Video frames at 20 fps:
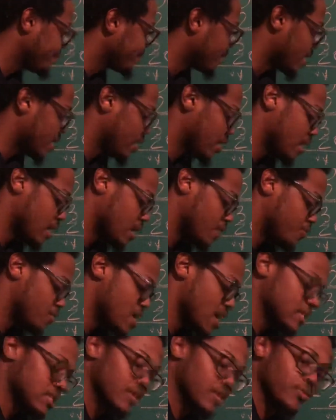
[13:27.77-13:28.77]
Again, if you
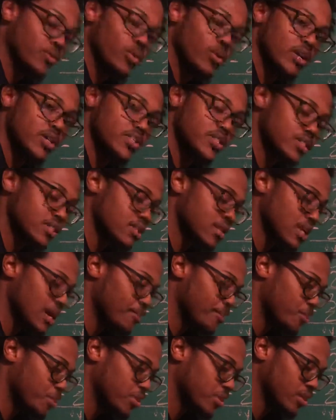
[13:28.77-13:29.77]
guys have questions, I'm
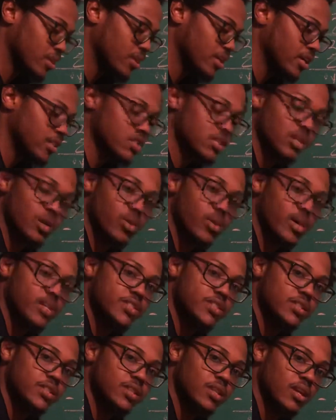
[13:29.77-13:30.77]
going to put the link to the
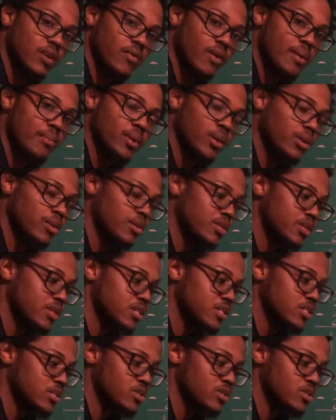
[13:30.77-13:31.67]
question thing right below this.